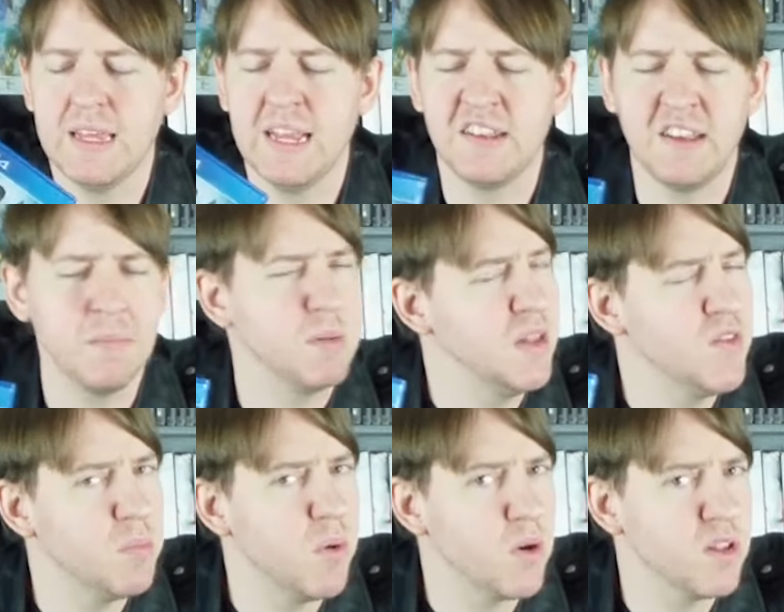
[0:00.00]
It's, I believe,
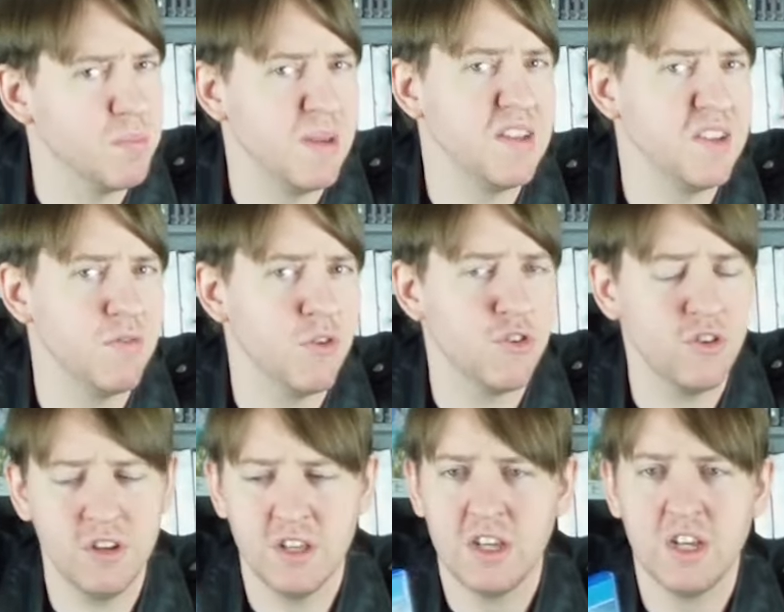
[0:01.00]
a port of the PC
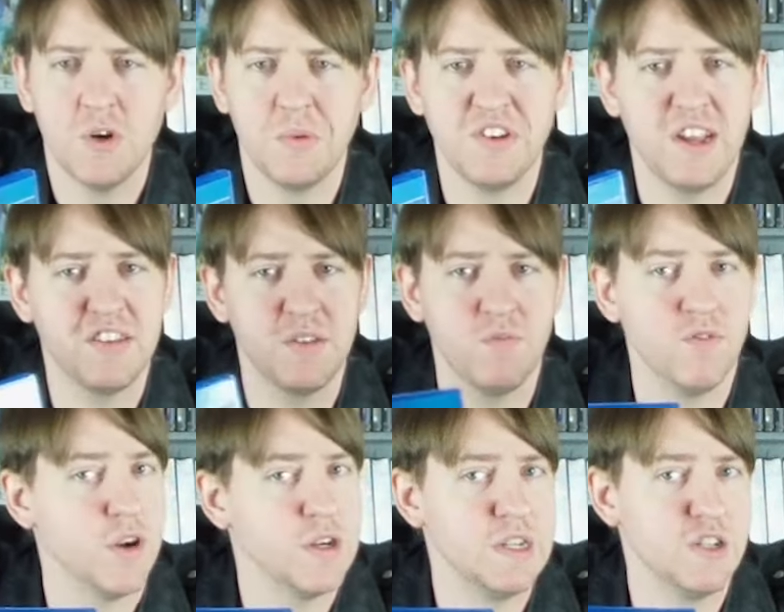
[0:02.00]
version, which has some
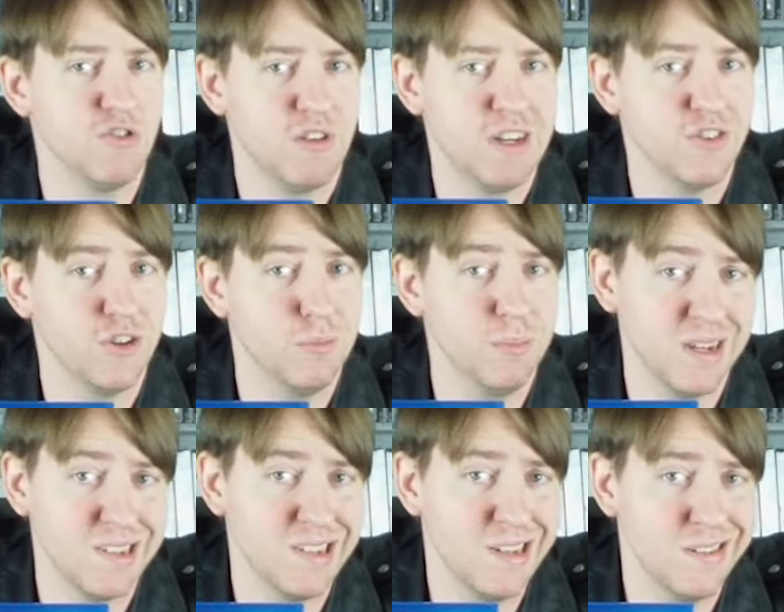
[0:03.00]
very strange little
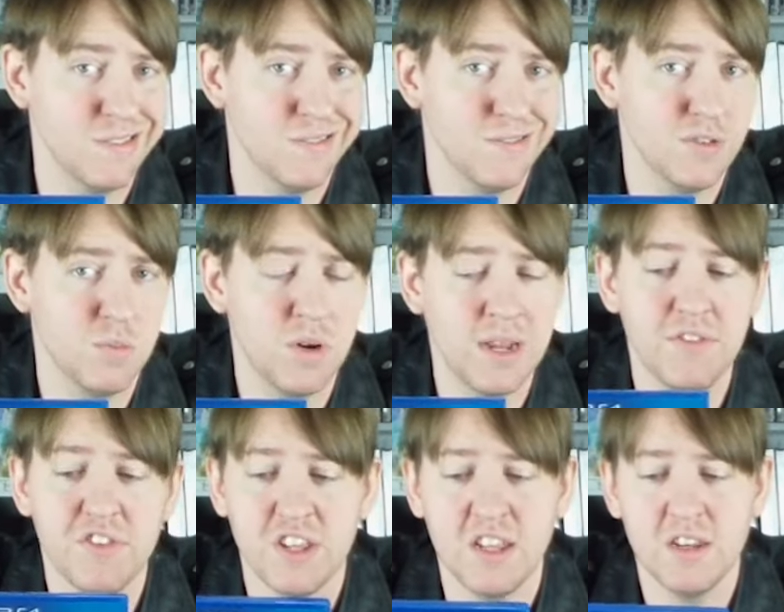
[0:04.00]
bugs in it, from what
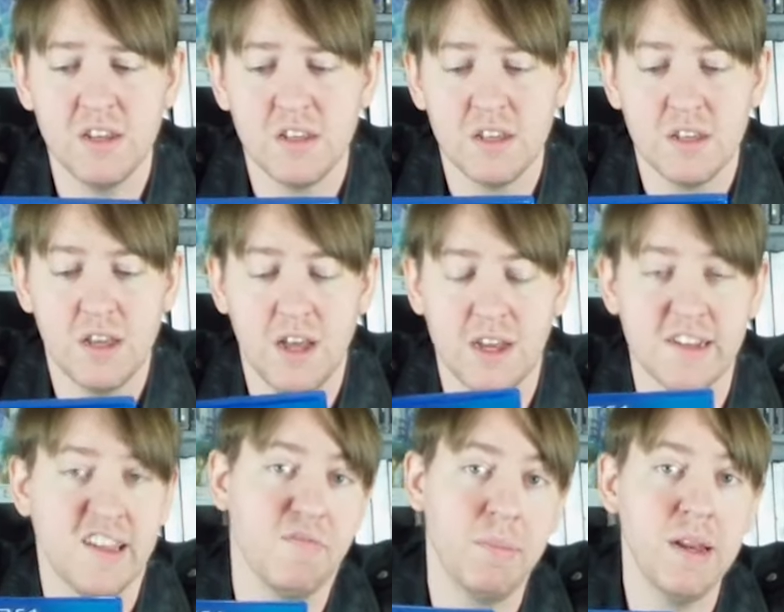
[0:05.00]
I've seen,
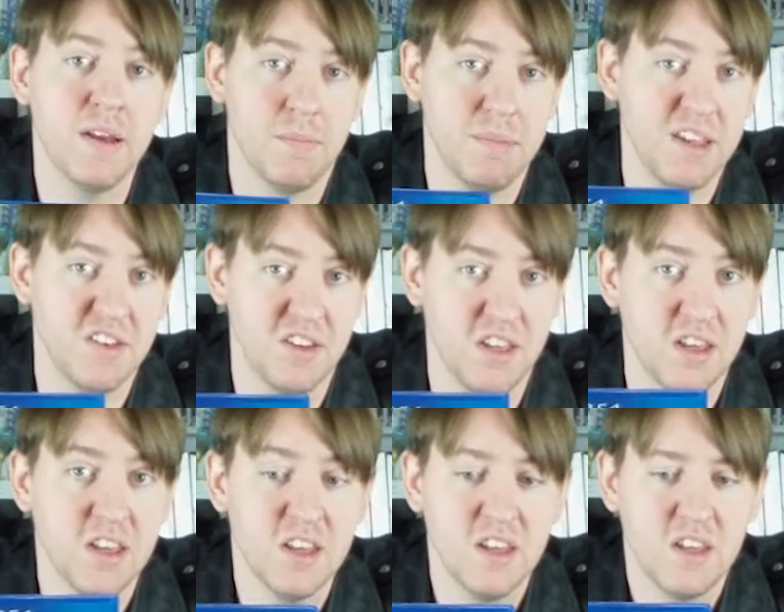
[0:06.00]
because I beat it on PC.
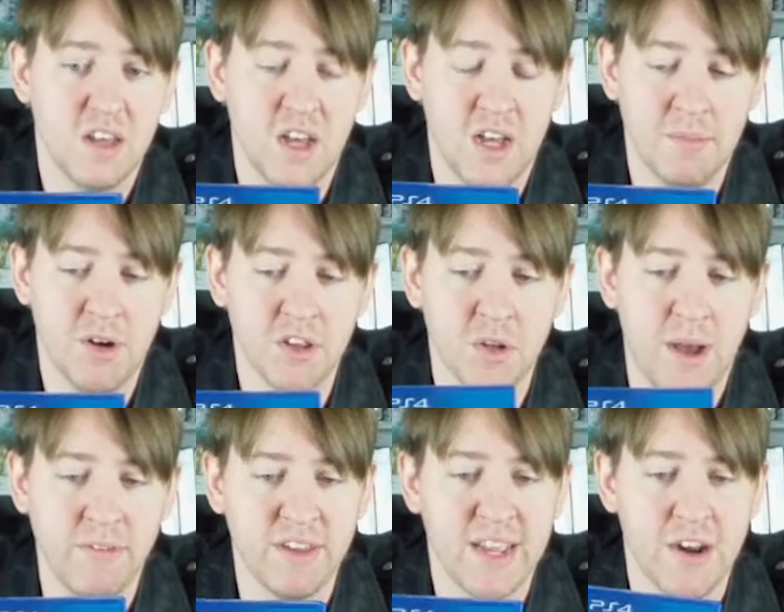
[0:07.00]
Although
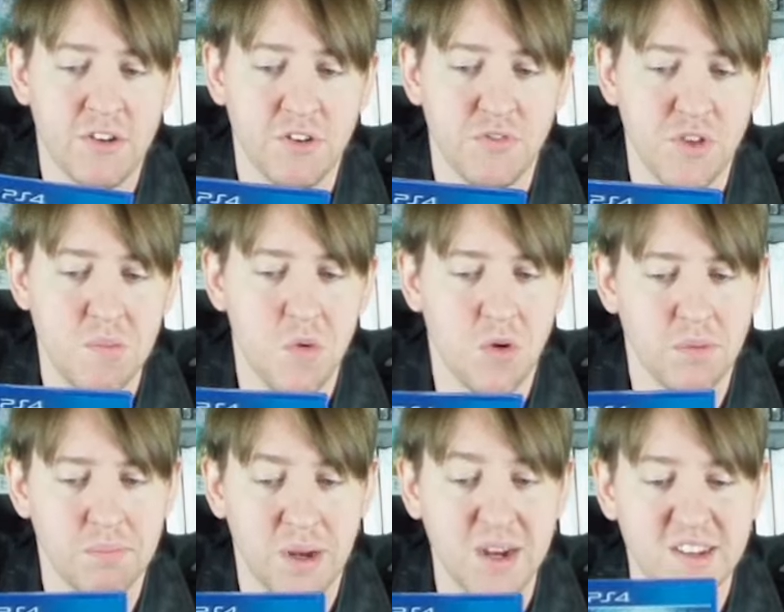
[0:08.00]
I've encountered a few
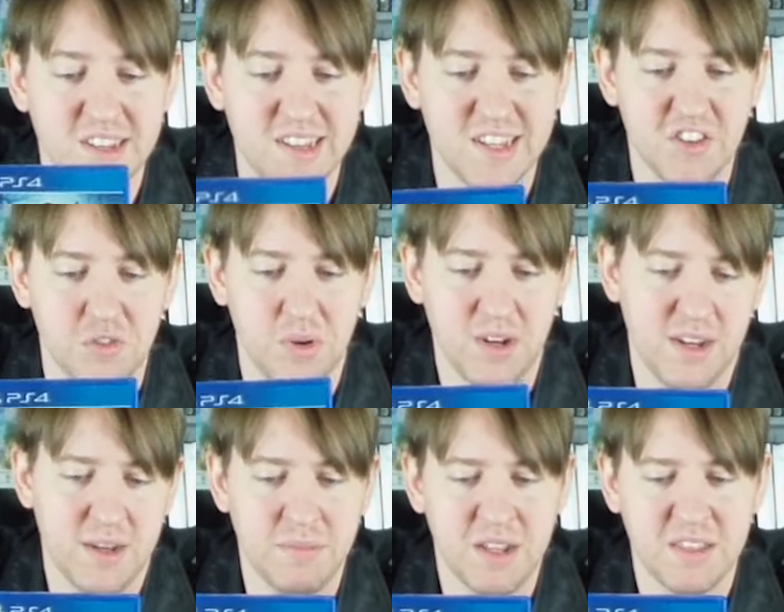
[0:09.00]
more bugs in this one.
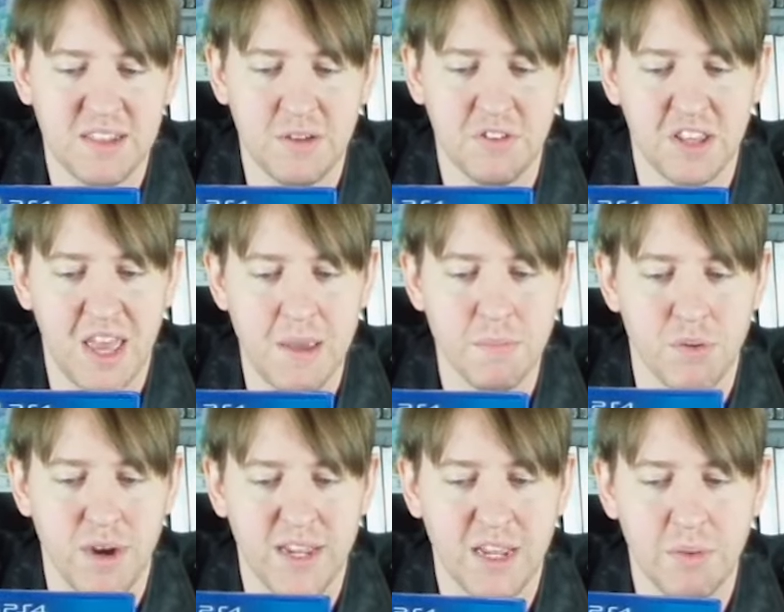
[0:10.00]
Nothing that was
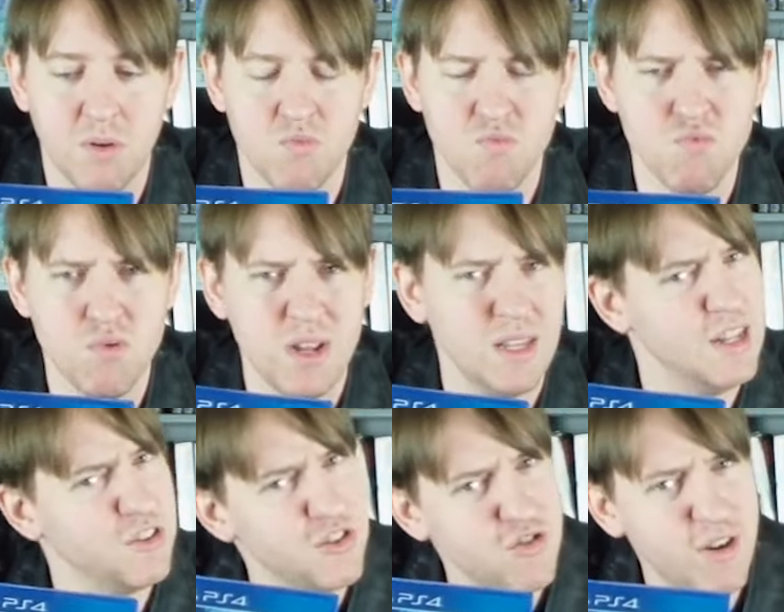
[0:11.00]
game-breaking, but
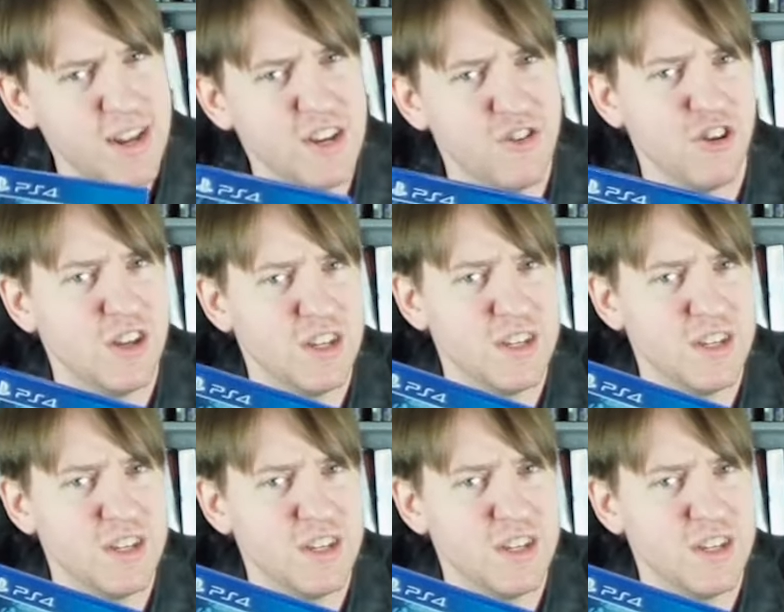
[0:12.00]
really strange